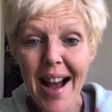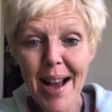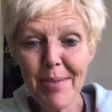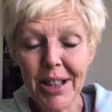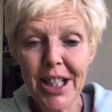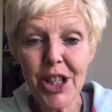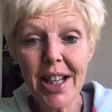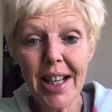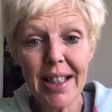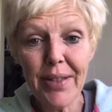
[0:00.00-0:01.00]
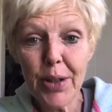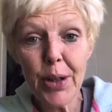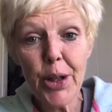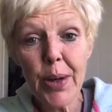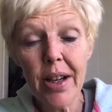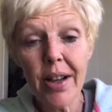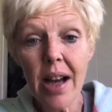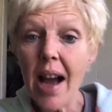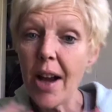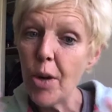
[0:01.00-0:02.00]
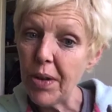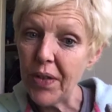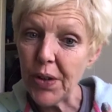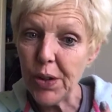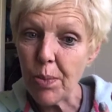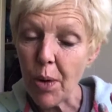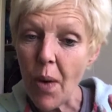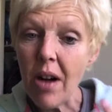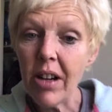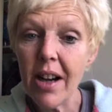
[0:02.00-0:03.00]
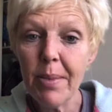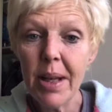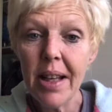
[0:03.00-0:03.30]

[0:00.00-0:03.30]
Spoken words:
I'm Alicia, and if you're new here, I hope you feel super welcome.